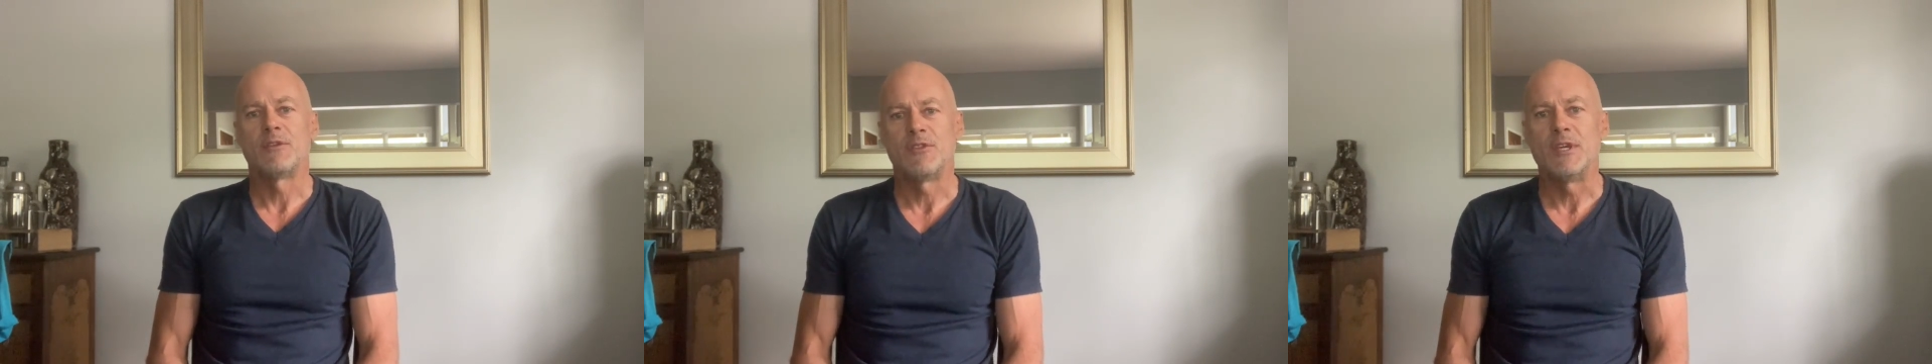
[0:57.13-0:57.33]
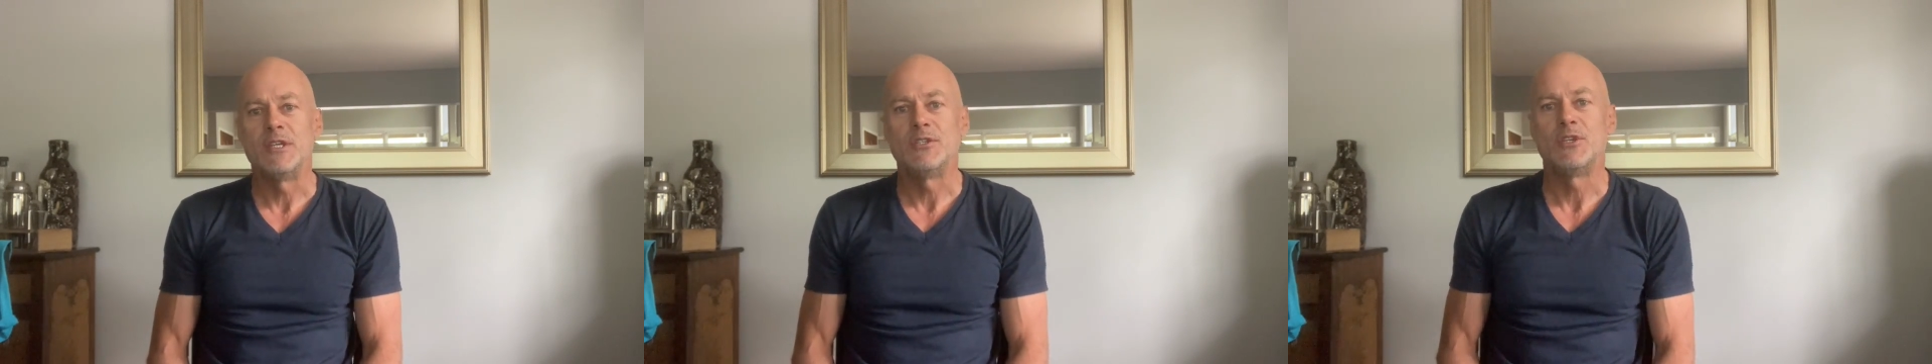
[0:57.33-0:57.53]

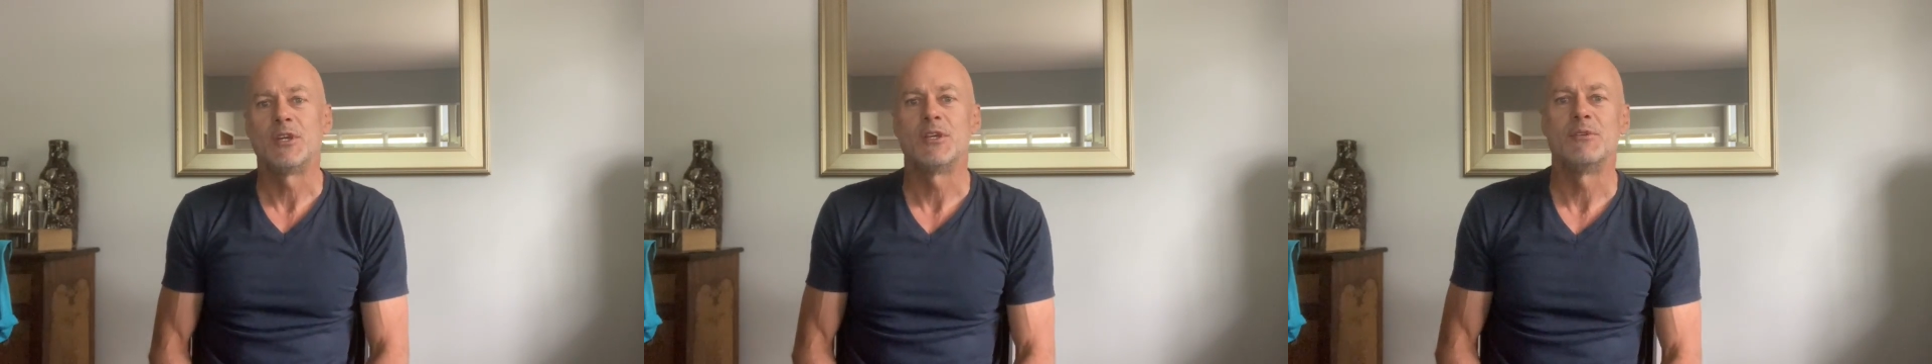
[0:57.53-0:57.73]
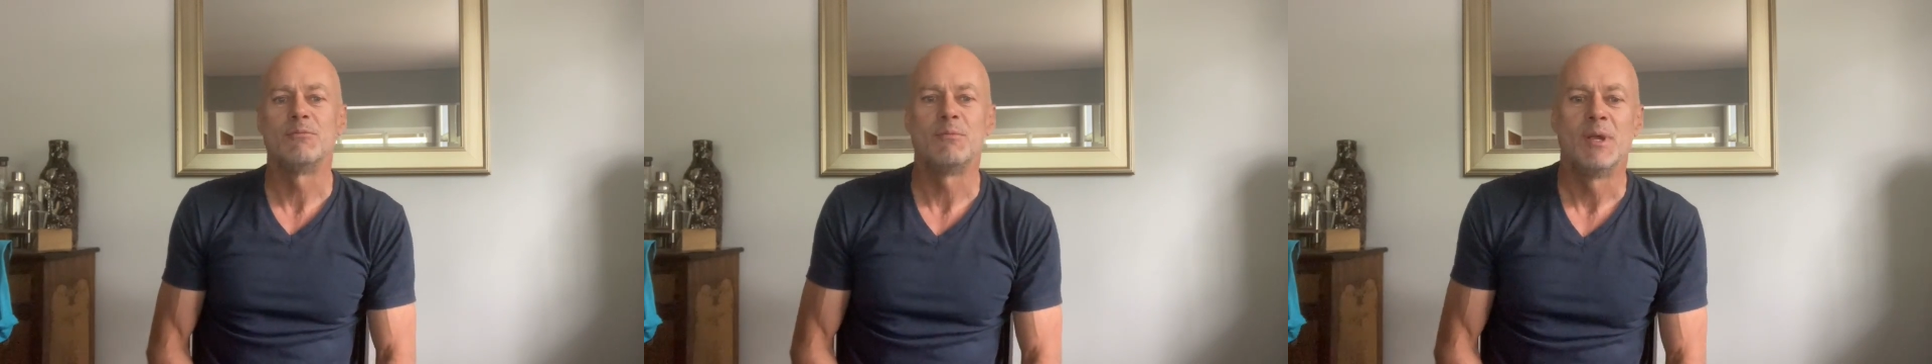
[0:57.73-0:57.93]
things you
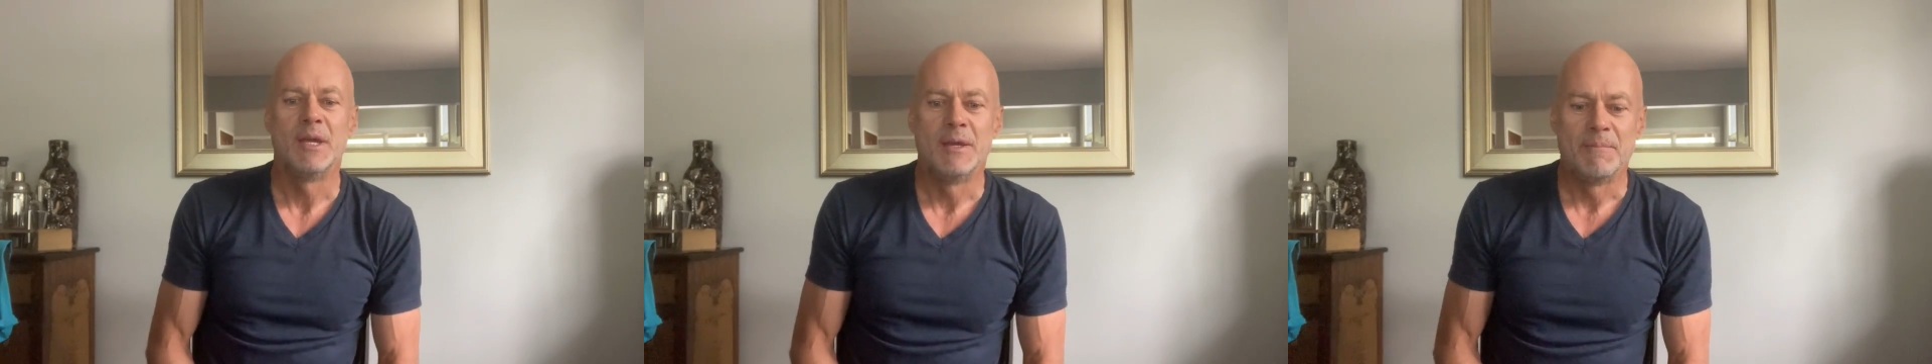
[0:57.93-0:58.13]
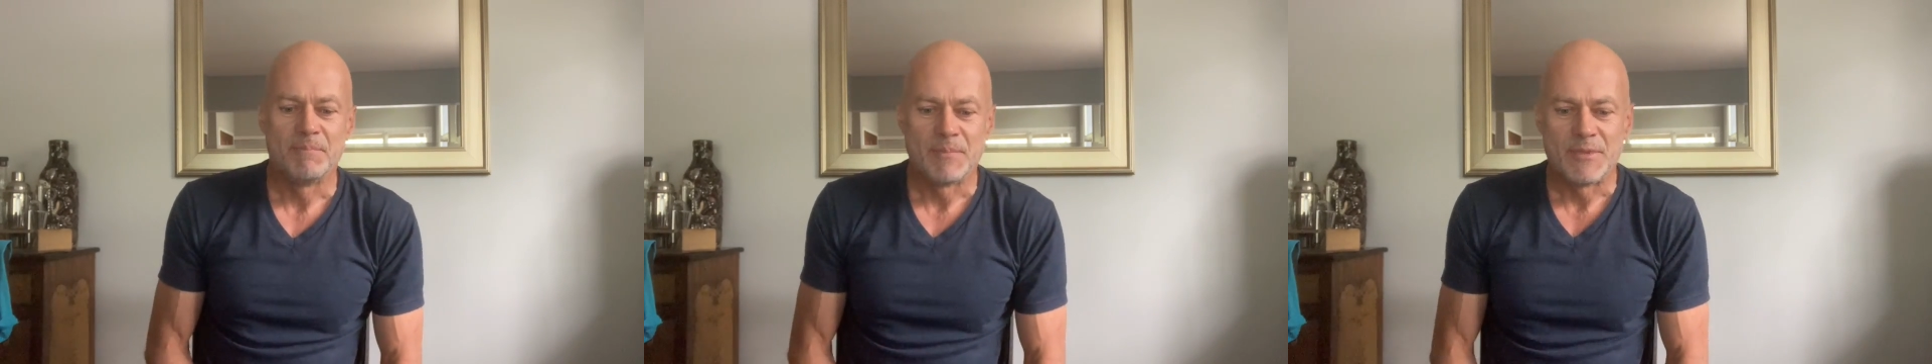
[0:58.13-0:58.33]
can
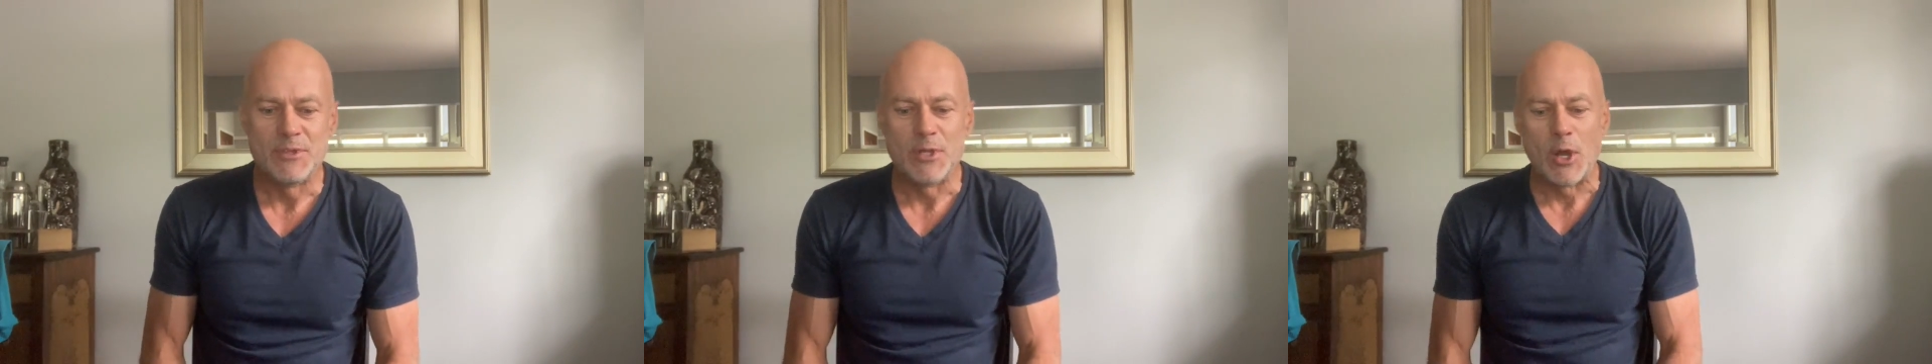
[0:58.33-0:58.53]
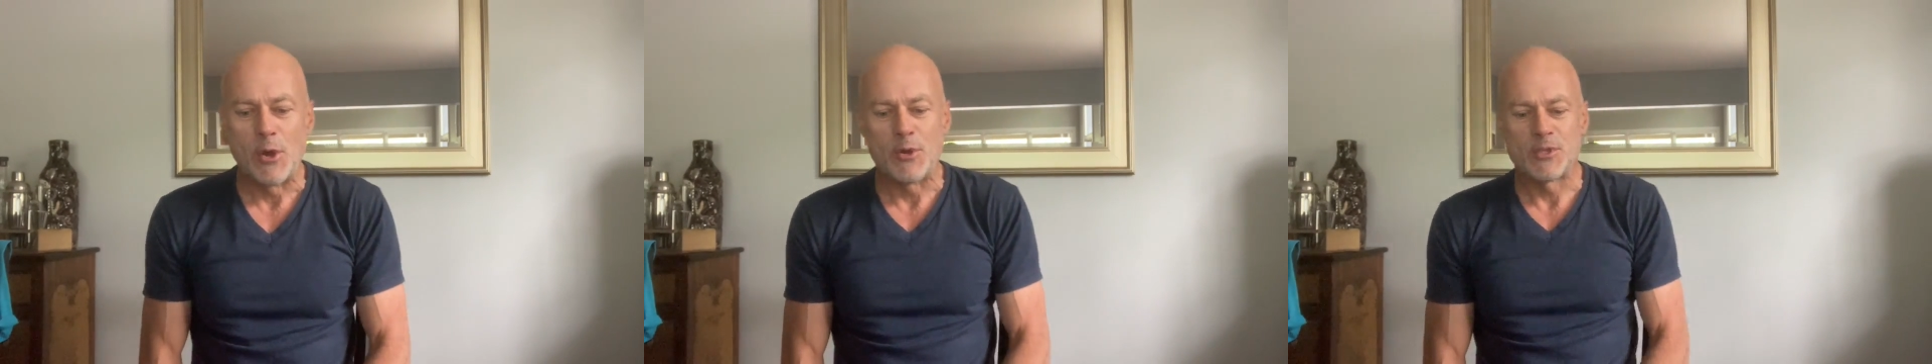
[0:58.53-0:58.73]

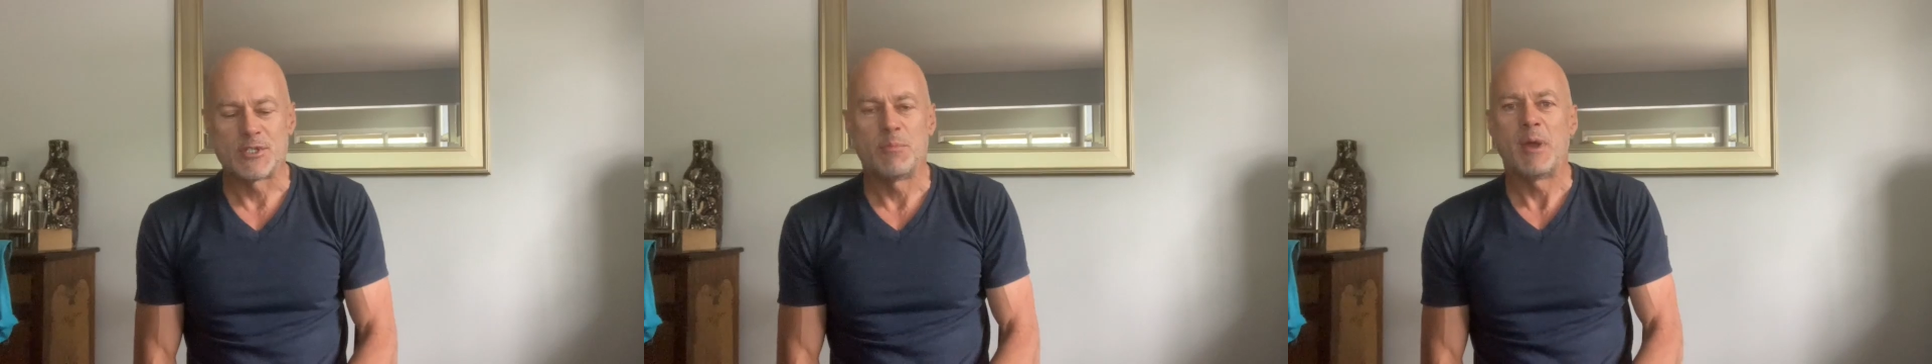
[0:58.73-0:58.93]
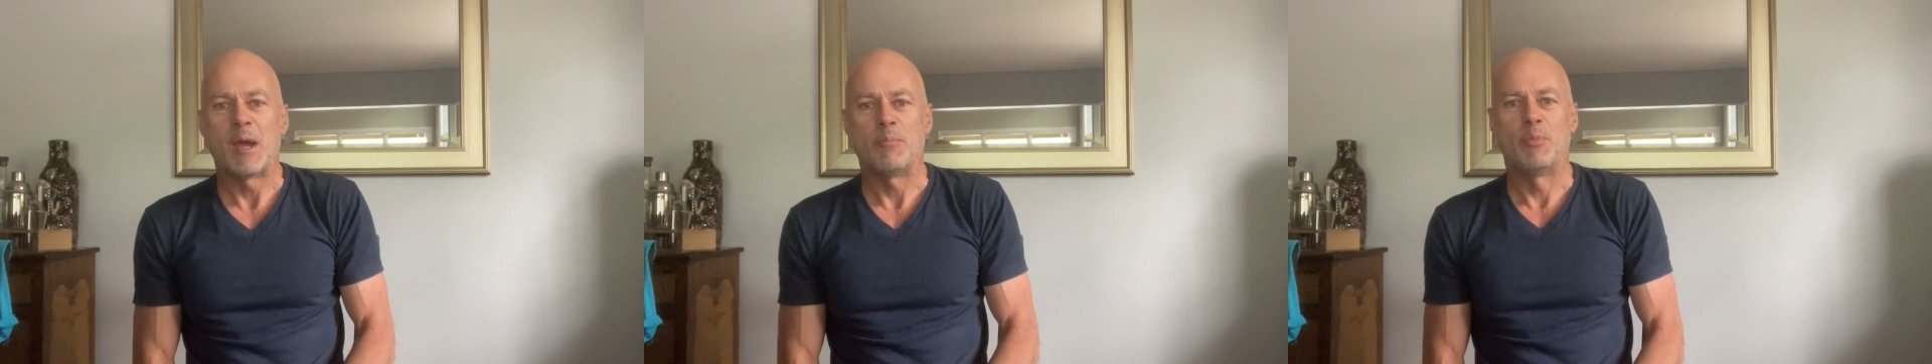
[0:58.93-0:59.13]
notice
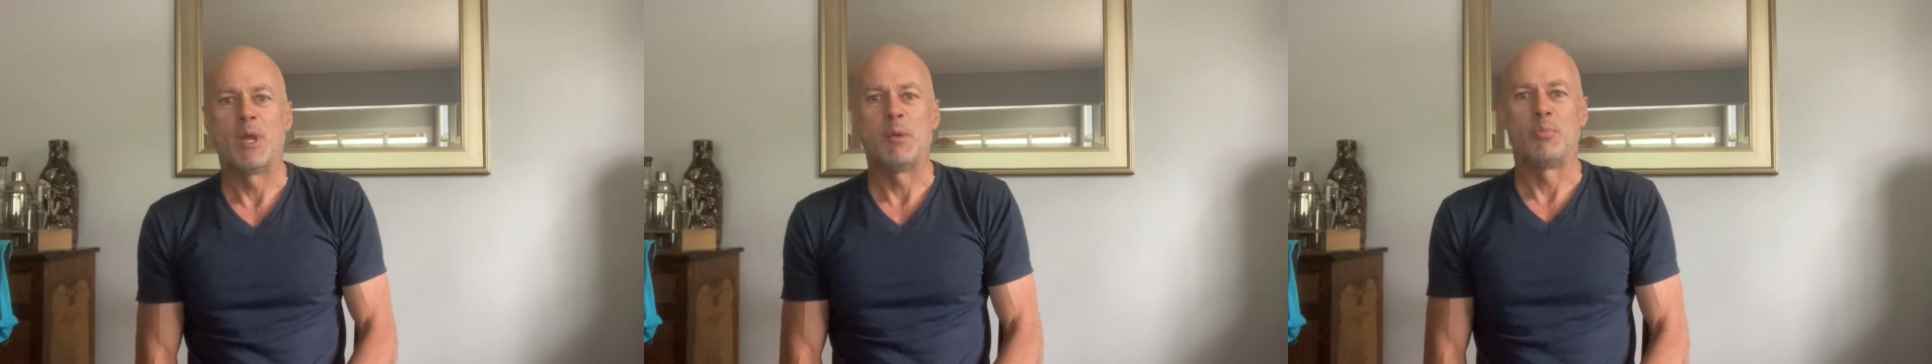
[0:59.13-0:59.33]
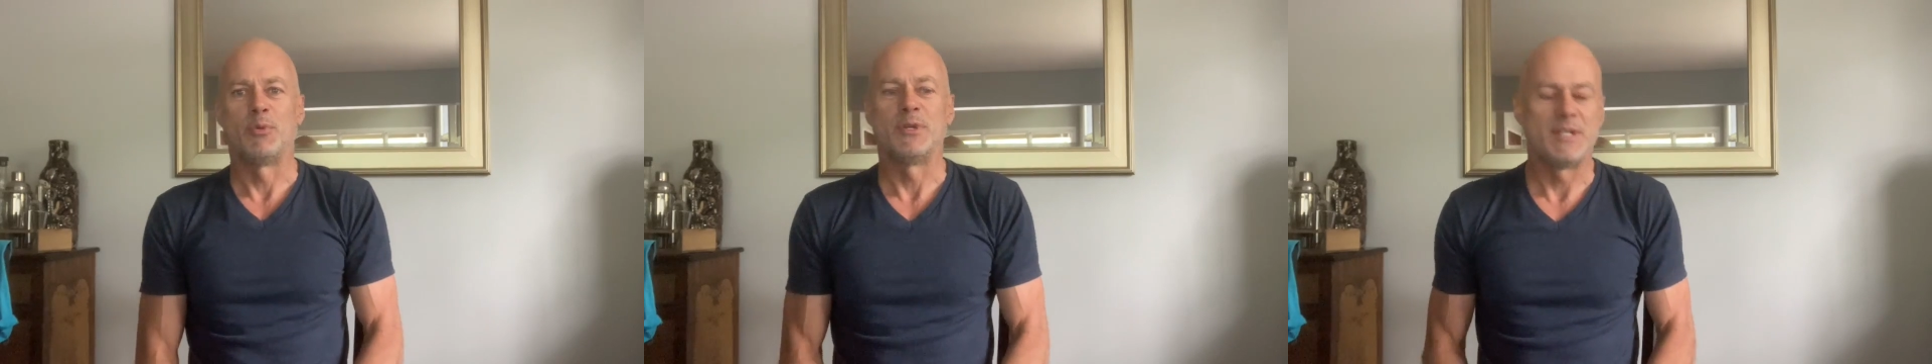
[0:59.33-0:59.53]
about people